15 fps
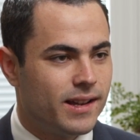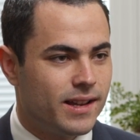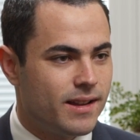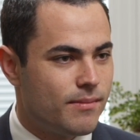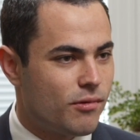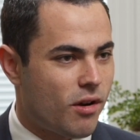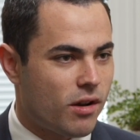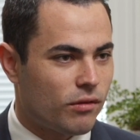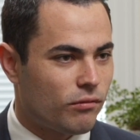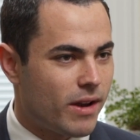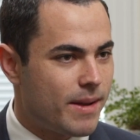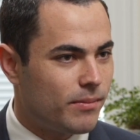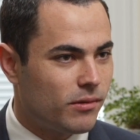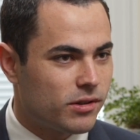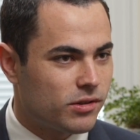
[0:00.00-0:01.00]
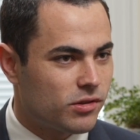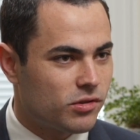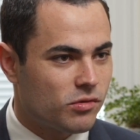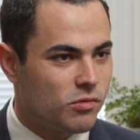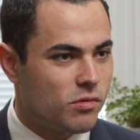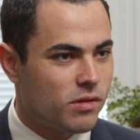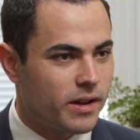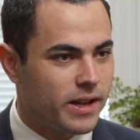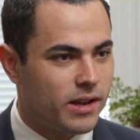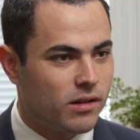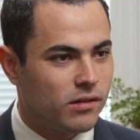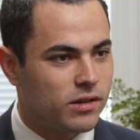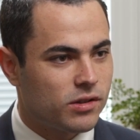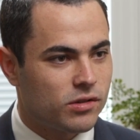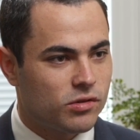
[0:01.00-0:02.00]
He brought a rapist to school, a
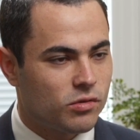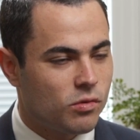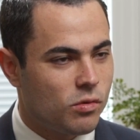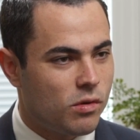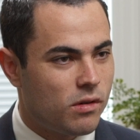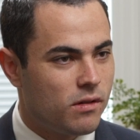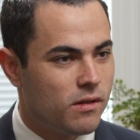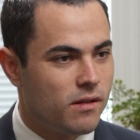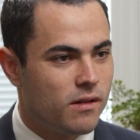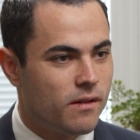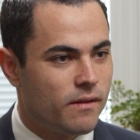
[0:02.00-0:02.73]
killist to school.